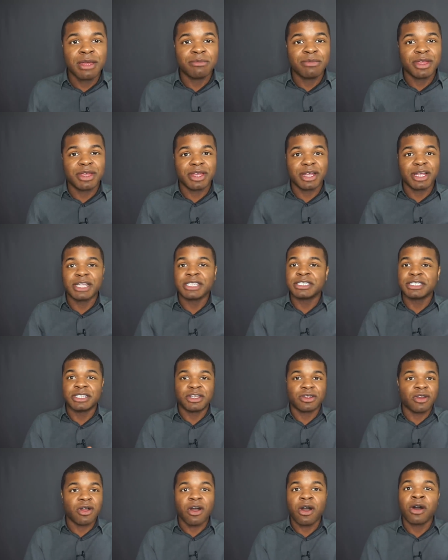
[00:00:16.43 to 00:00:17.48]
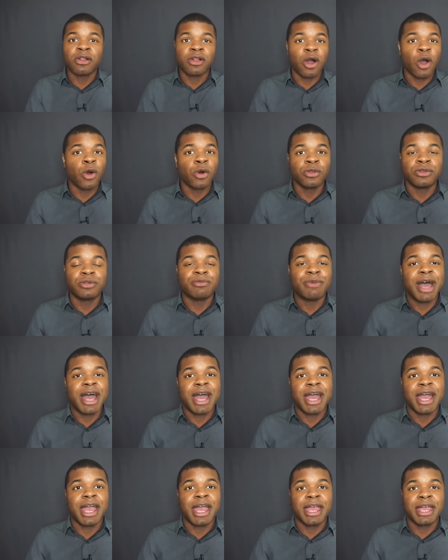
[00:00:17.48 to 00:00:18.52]
because they're all owned
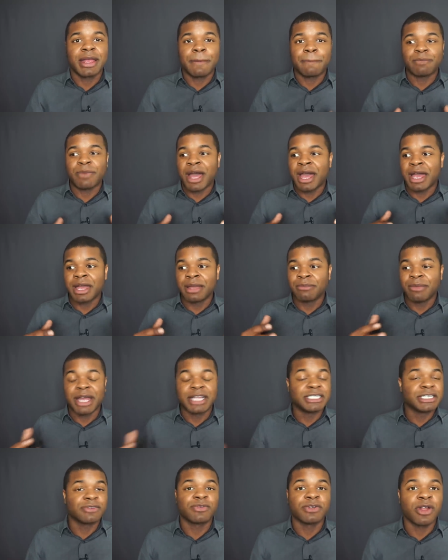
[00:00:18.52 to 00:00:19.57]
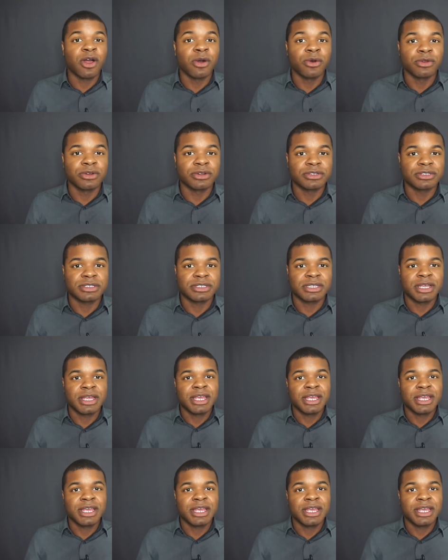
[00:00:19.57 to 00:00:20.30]
by by, by different owners.